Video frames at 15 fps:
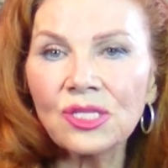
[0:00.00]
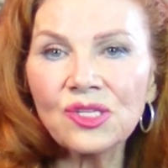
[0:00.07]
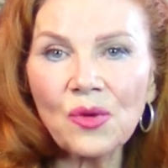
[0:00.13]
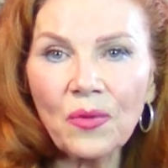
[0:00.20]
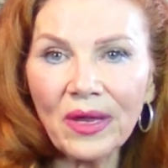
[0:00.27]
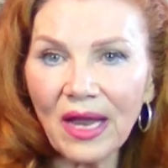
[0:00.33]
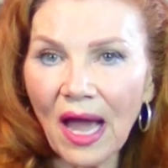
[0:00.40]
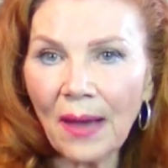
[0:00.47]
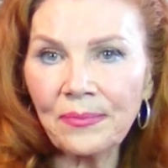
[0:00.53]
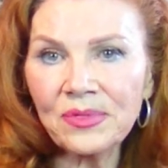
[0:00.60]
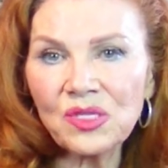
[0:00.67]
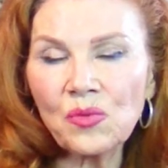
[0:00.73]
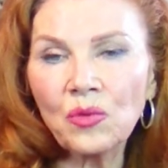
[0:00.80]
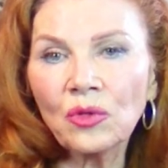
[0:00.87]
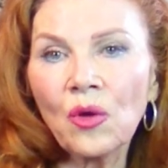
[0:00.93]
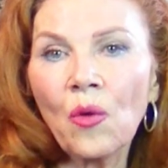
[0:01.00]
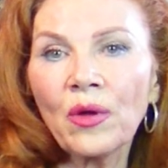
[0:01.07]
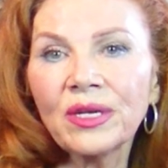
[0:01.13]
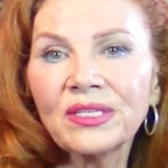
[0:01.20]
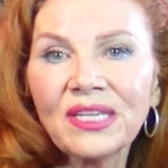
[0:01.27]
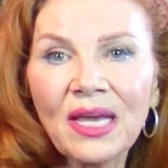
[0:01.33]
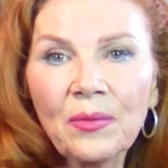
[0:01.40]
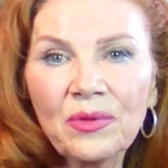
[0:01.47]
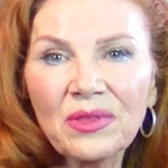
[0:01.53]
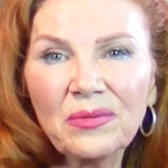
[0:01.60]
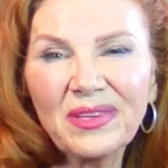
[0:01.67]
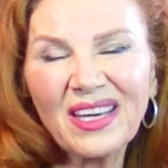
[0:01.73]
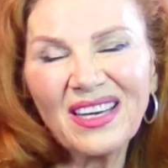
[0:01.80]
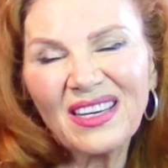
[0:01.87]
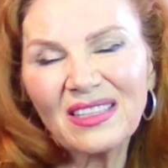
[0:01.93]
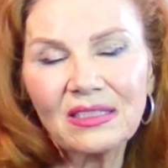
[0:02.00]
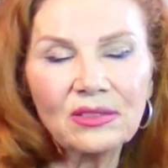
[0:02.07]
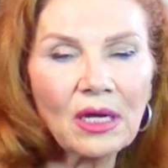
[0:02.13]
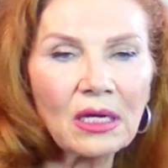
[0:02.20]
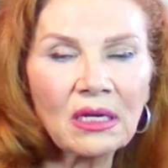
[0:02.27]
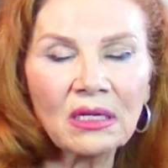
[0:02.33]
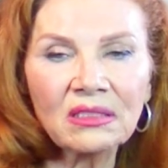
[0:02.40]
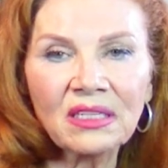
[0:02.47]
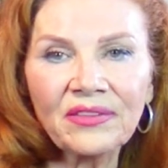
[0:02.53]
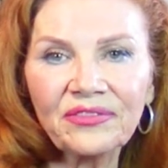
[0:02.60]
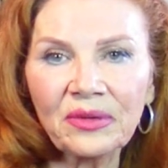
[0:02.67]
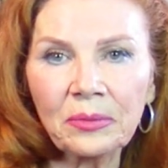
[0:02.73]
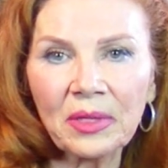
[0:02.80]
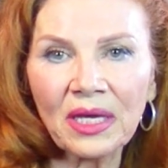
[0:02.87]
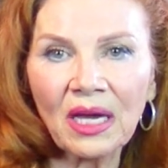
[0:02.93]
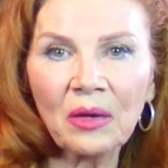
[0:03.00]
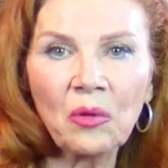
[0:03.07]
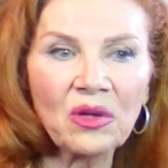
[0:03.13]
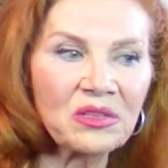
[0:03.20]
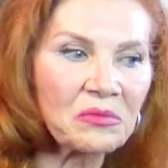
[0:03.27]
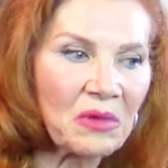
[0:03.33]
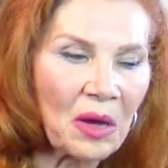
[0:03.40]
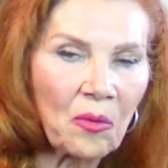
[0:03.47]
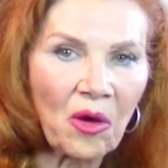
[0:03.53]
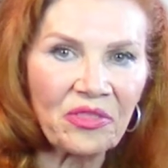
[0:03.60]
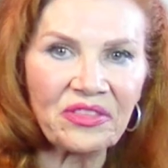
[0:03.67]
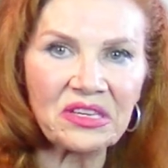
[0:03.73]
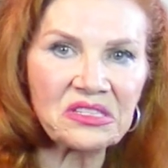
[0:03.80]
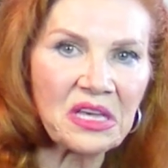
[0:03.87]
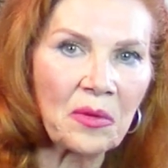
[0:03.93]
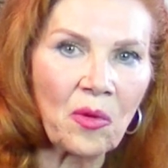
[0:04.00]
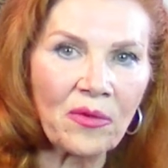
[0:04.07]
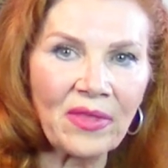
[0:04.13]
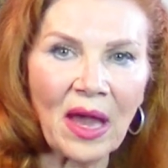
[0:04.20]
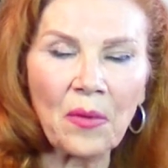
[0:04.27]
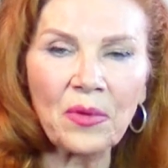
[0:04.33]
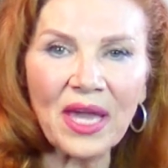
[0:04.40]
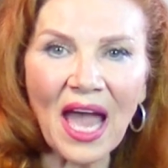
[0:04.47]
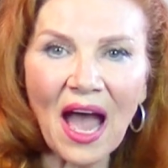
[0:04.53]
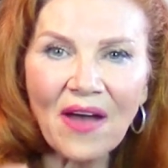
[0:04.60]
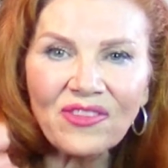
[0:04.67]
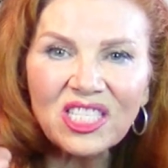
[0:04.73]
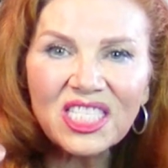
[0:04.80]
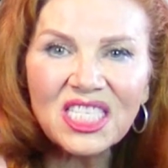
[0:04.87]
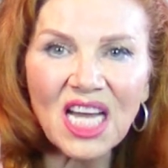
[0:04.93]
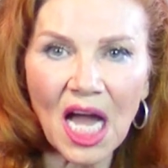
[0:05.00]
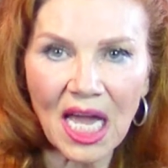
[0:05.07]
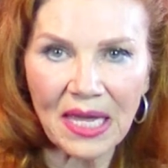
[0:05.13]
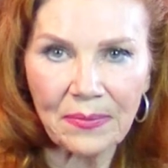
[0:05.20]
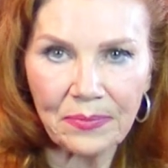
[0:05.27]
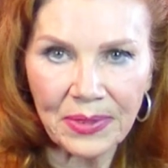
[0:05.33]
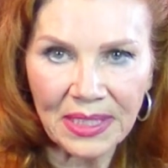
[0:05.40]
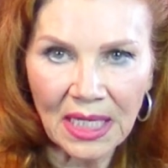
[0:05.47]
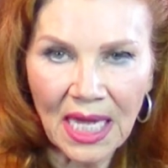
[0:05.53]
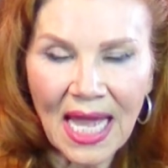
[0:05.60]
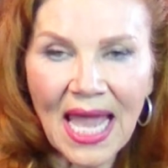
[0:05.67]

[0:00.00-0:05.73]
So what happens, we'll go on a date with them. Yeah, they're not hot enough for me. I want I want this, I want that. We have a type.